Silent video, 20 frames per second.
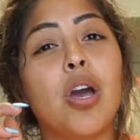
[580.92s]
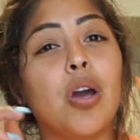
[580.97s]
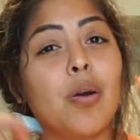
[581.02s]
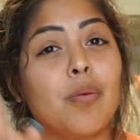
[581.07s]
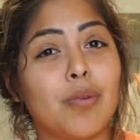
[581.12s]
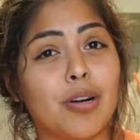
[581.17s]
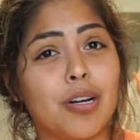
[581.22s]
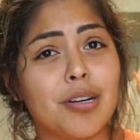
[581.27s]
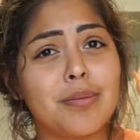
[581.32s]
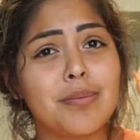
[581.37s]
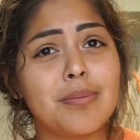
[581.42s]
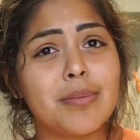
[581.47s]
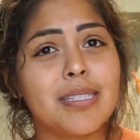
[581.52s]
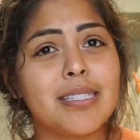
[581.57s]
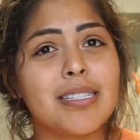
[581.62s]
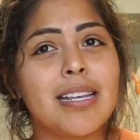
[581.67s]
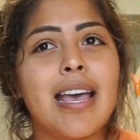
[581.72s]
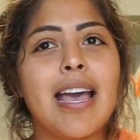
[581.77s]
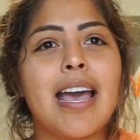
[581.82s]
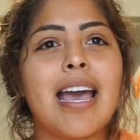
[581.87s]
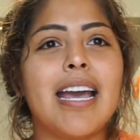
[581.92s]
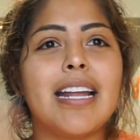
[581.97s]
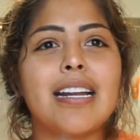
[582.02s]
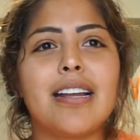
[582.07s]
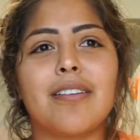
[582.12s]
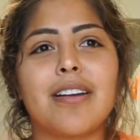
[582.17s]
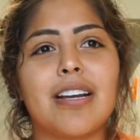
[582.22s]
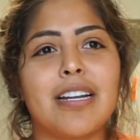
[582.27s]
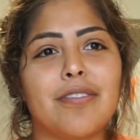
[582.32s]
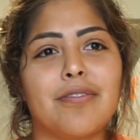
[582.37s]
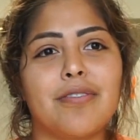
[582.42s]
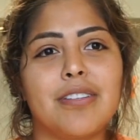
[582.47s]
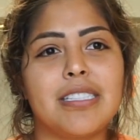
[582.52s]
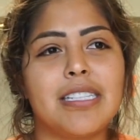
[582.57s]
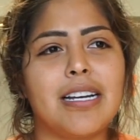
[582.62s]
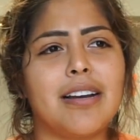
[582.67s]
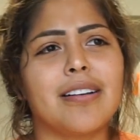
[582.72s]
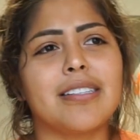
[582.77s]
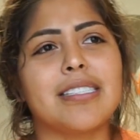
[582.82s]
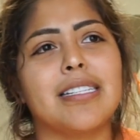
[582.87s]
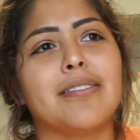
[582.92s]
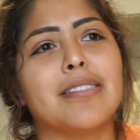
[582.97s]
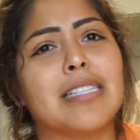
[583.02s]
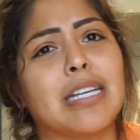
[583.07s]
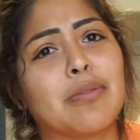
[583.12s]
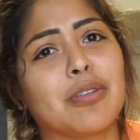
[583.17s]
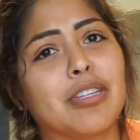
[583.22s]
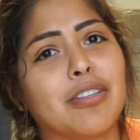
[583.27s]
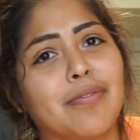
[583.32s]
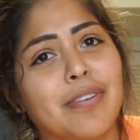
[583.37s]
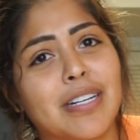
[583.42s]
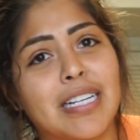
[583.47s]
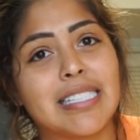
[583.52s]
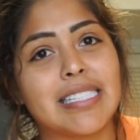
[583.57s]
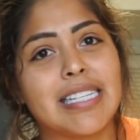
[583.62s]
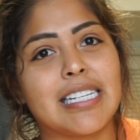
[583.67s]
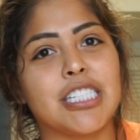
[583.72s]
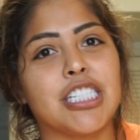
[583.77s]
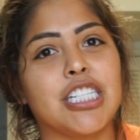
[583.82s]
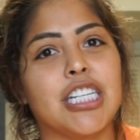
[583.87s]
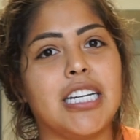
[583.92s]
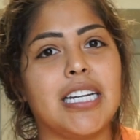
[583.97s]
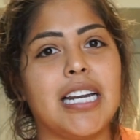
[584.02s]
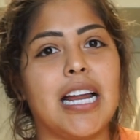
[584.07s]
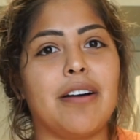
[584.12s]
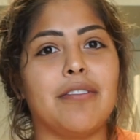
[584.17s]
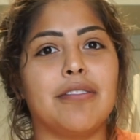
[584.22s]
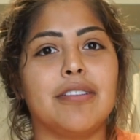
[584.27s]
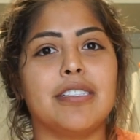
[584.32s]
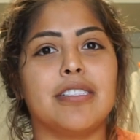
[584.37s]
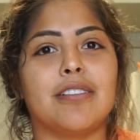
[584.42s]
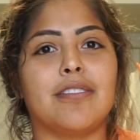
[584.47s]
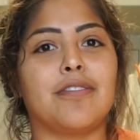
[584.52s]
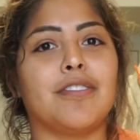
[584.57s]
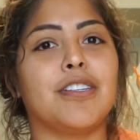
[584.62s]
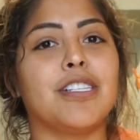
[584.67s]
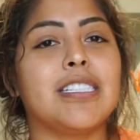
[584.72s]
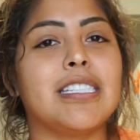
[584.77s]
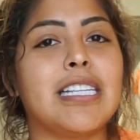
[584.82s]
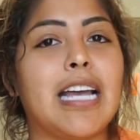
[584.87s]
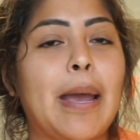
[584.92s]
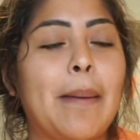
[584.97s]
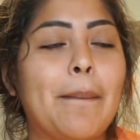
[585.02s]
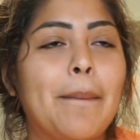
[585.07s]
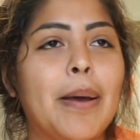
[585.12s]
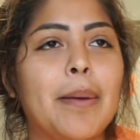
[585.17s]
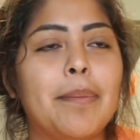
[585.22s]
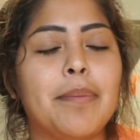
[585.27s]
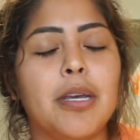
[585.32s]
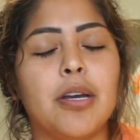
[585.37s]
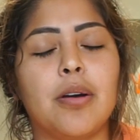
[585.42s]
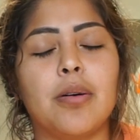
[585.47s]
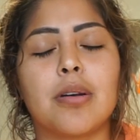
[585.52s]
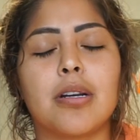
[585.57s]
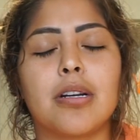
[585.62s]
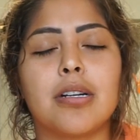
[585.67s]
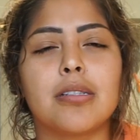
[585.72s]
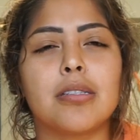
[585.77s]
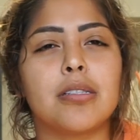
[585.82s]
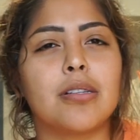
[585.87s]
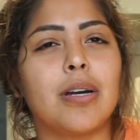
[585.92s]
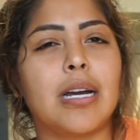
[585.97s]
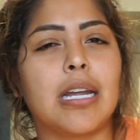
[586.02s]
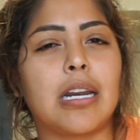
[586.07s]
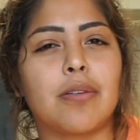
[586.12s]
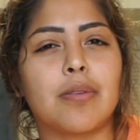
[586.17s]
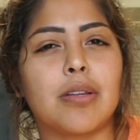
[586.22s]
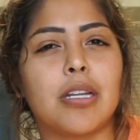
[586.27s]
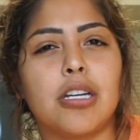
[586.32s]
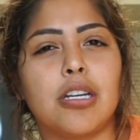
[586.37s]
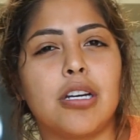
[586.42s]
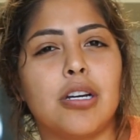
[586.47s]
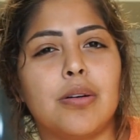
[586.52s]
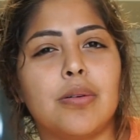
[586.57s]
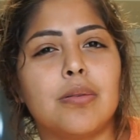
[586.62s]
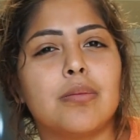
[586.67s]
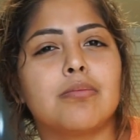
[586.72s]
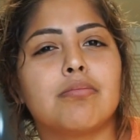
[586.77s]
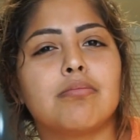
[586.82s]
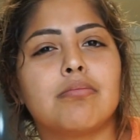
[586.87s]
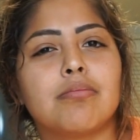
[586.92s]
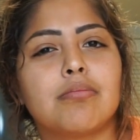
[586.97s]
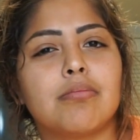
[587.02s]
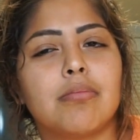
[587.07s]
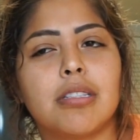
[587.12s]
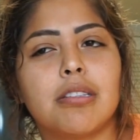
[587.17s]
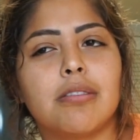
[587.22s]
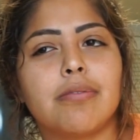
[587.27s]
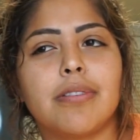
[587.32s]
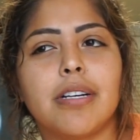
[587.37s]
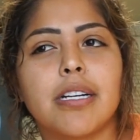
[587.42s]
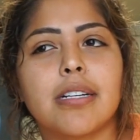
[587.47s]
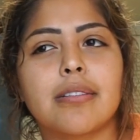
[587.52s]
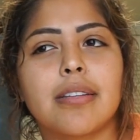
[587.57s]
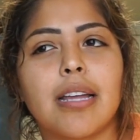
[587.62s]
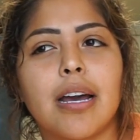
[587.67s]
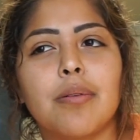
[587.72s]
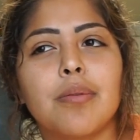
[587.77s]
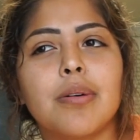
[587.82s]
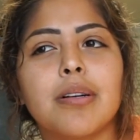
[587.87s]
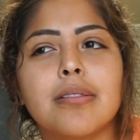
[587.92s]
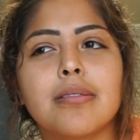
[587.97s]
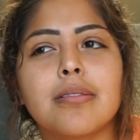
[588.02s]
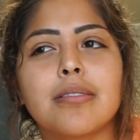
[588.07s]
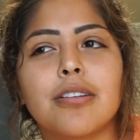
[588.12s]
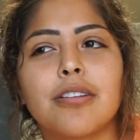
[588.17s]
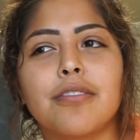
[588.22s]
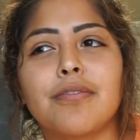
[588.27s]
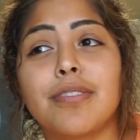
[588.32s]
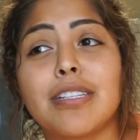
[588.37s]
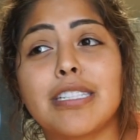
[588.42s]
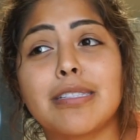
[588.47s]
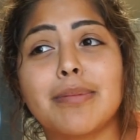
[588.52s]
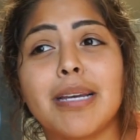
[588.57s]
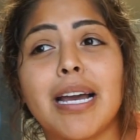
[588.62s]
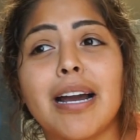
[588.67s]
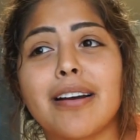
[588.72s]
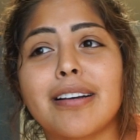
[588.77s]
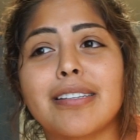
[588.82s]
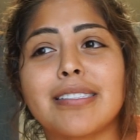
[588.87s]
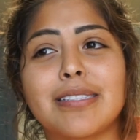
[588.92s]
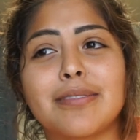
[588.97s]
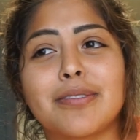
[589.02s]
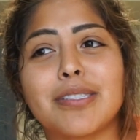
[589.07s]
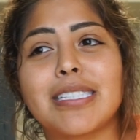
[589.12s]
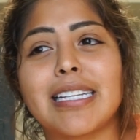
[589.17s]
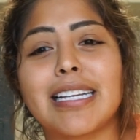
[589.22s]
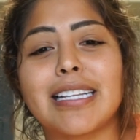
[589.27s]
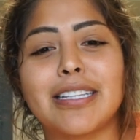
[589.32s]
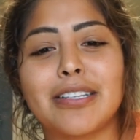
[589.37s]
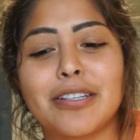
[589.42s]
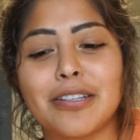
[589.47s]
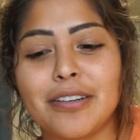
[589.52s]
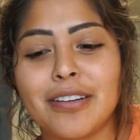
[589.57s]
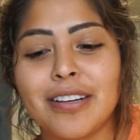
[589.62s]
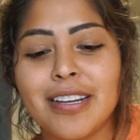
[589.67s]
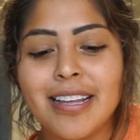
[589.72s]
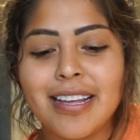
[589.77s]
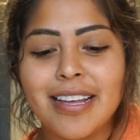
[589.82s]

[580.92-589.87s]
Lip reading: worms, and I kind of freaked out because I was like, what the fuck is that shit? I was a first time puppy owner, so I didn't really know what the fuck that was. So it freaked me out because it was like little